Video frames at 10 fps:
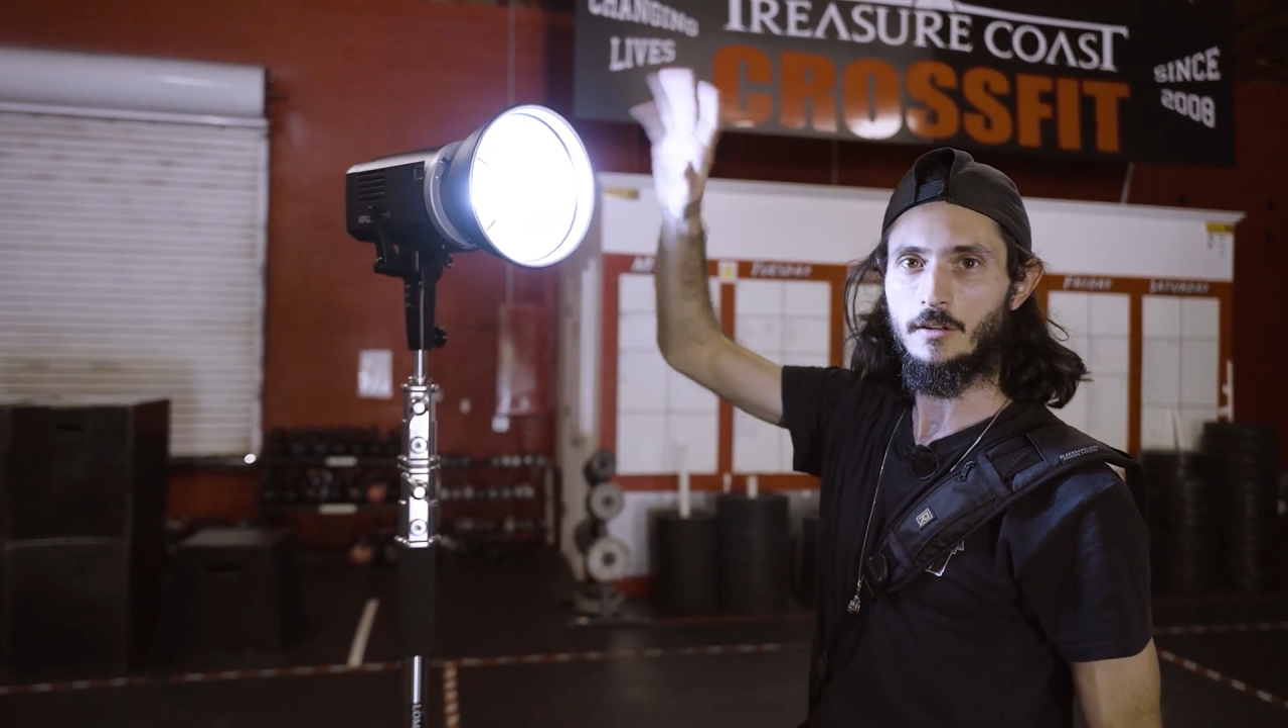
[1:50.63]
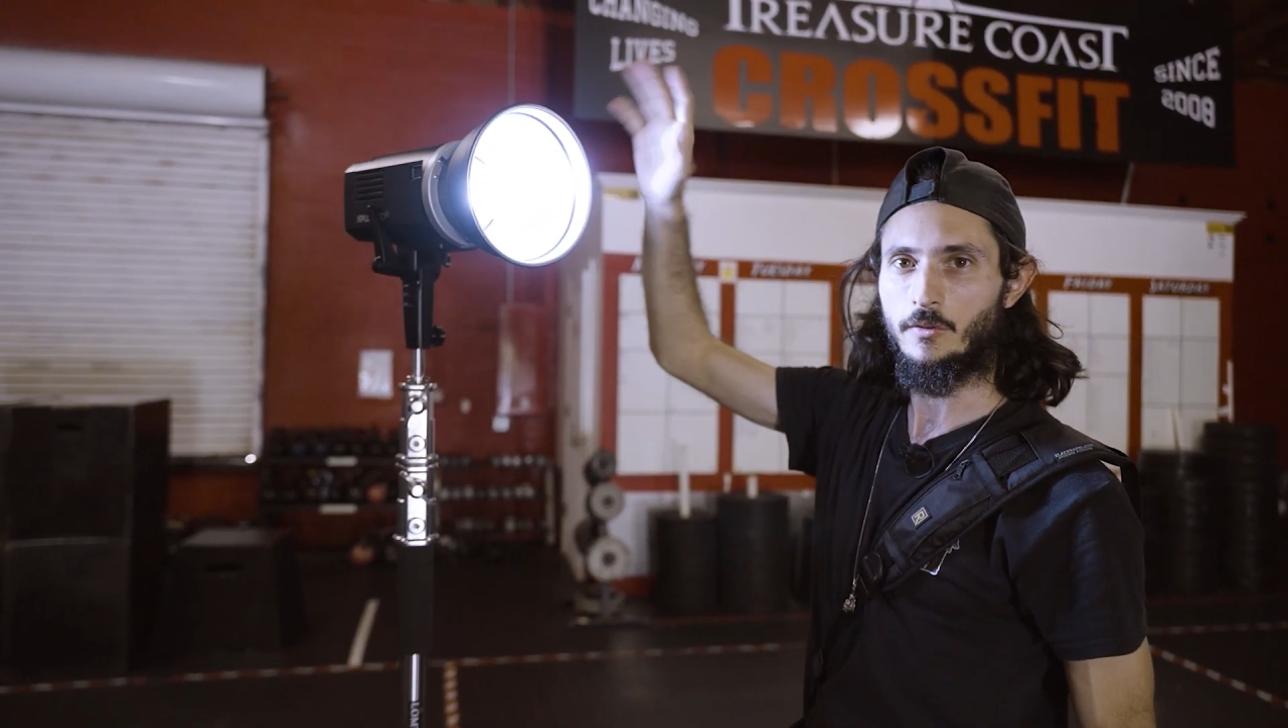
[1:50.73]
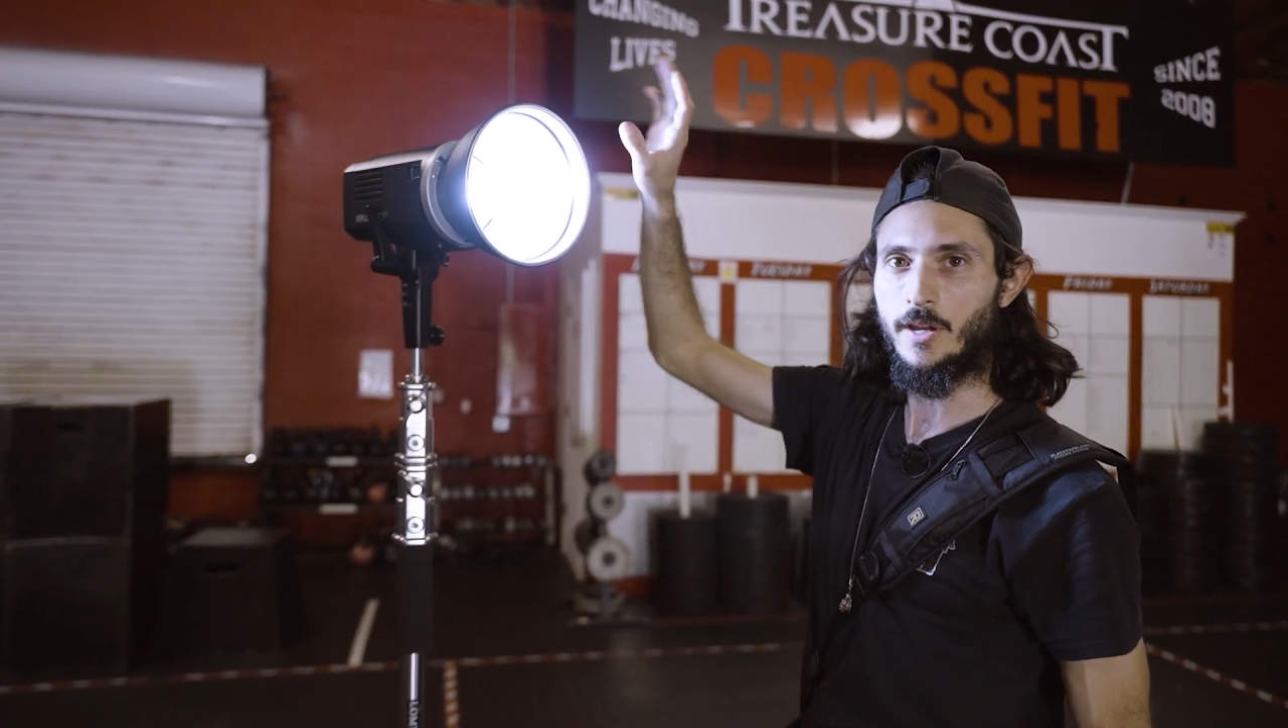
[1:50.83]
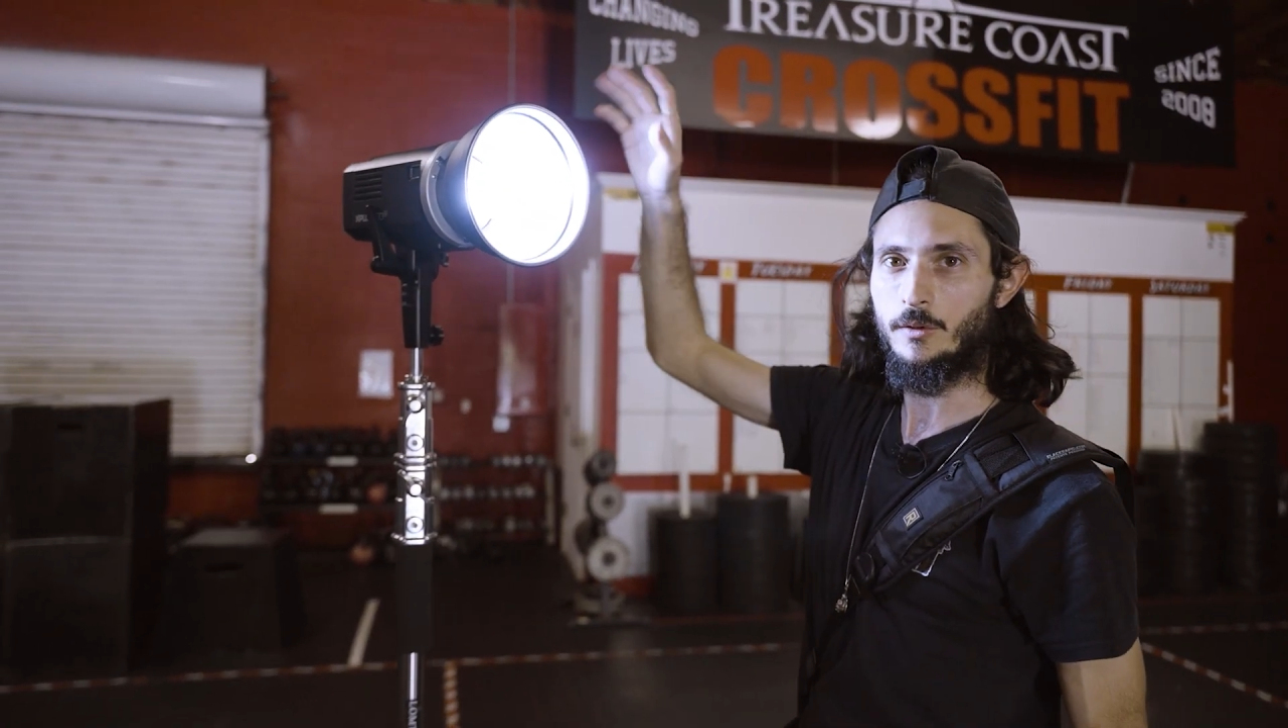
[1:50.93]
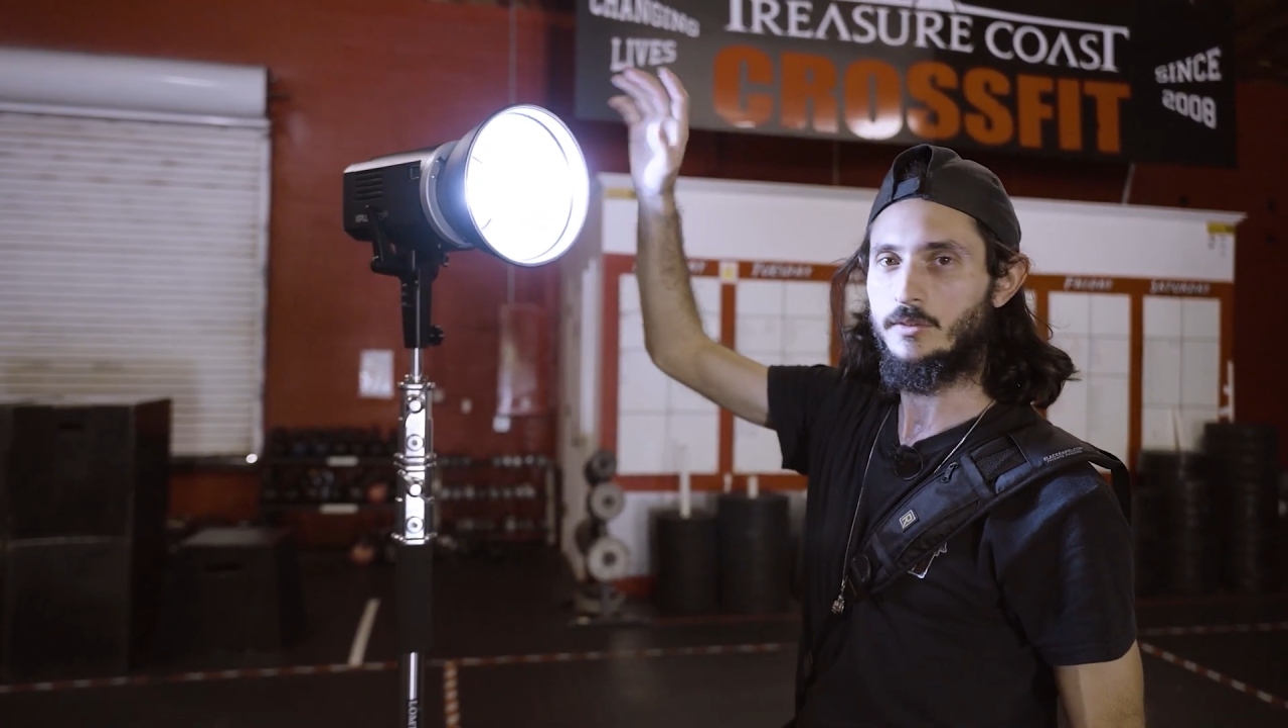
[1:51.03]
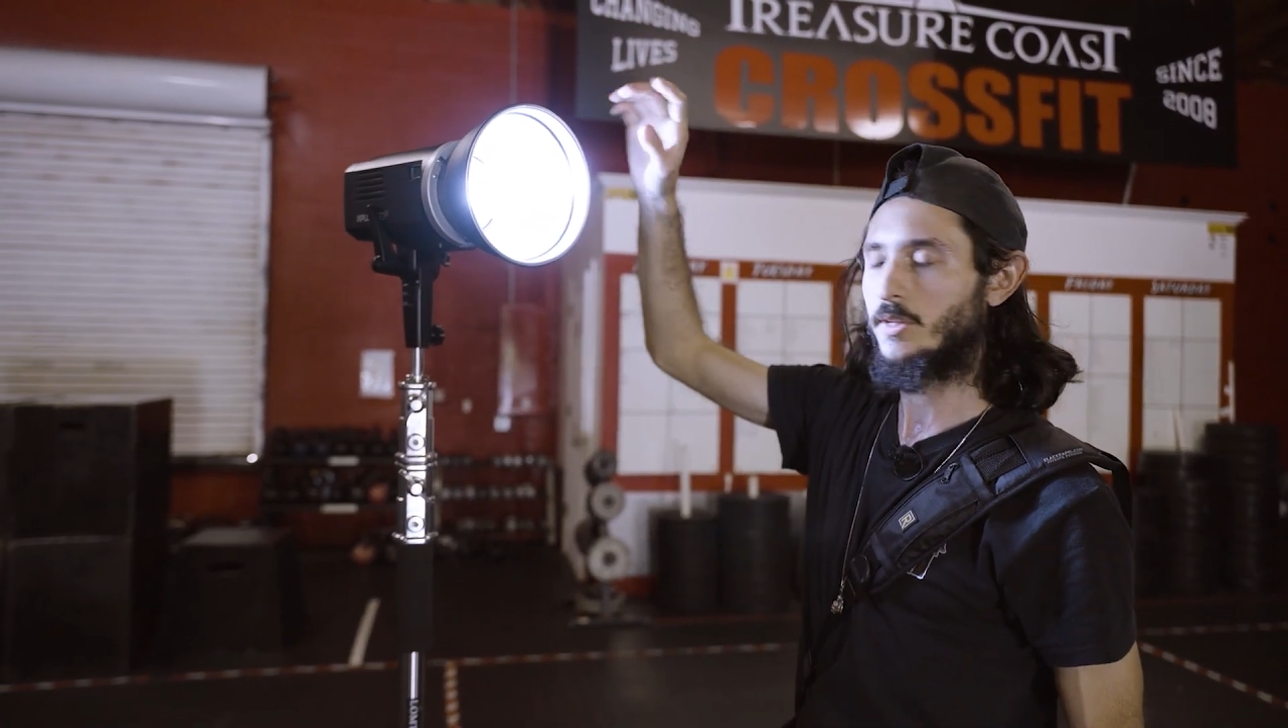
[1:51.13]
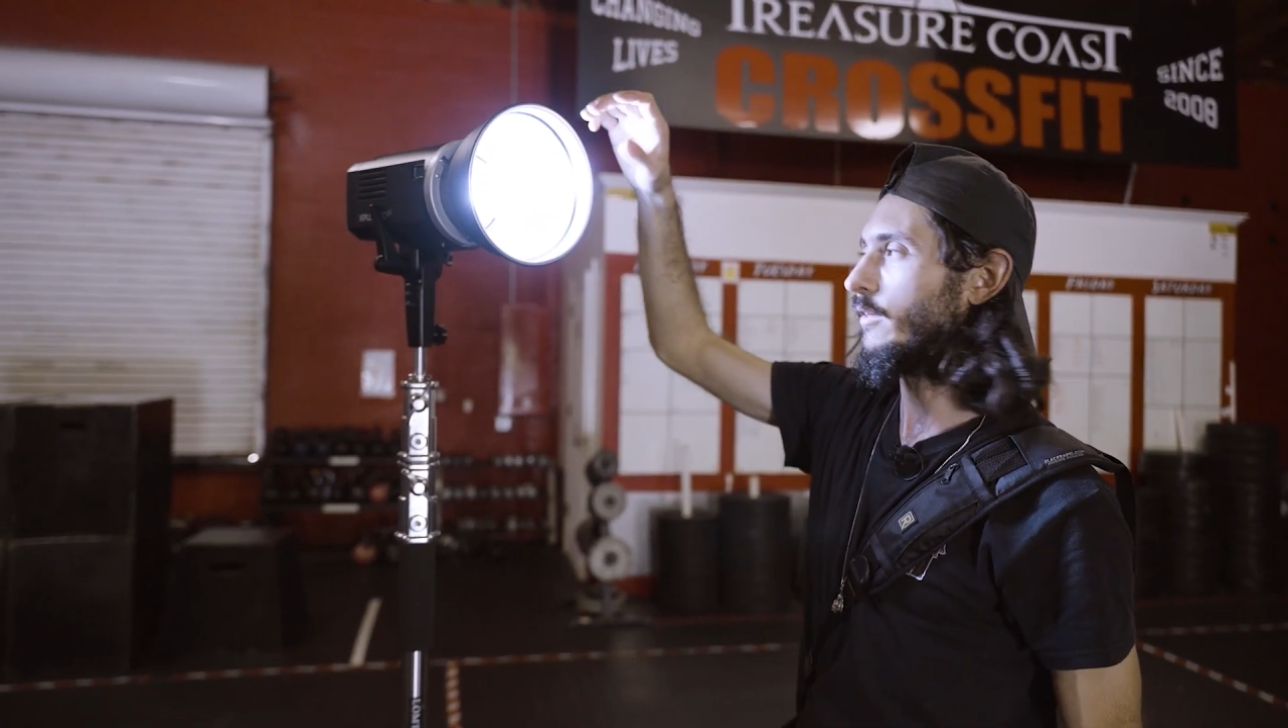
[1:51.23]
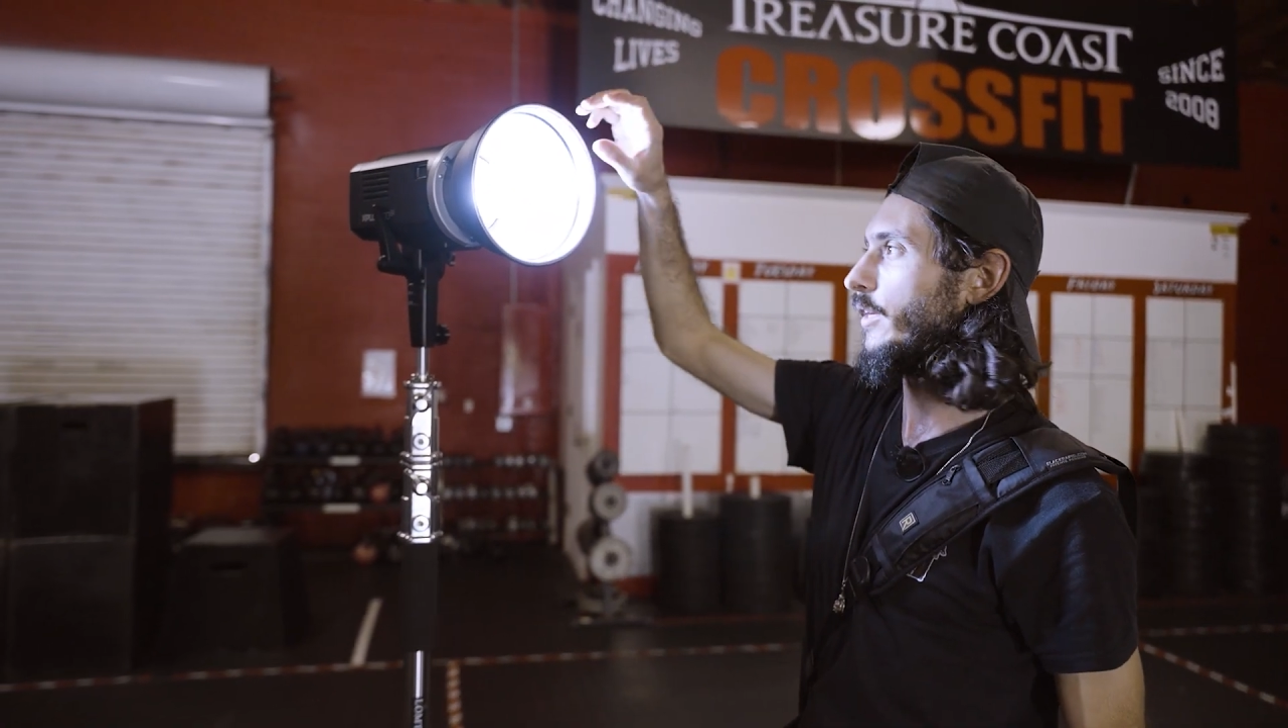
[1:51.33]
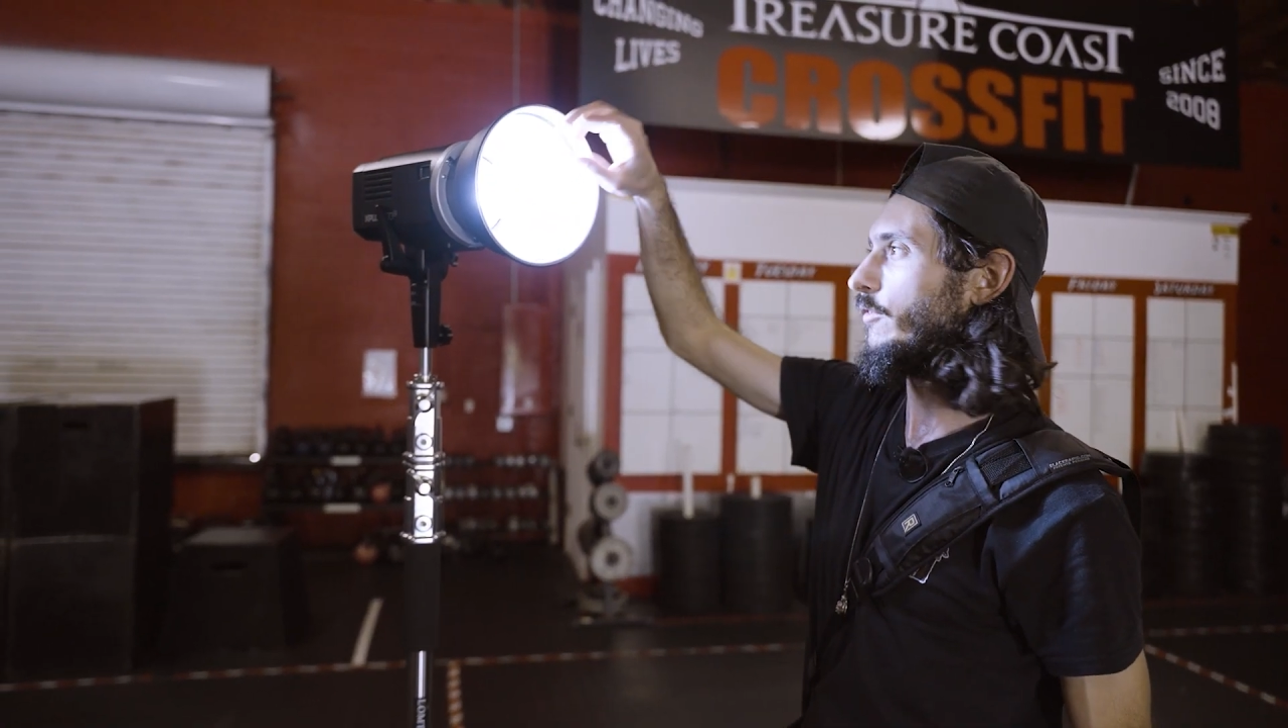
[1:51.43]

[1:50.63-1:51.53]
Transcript: around daylight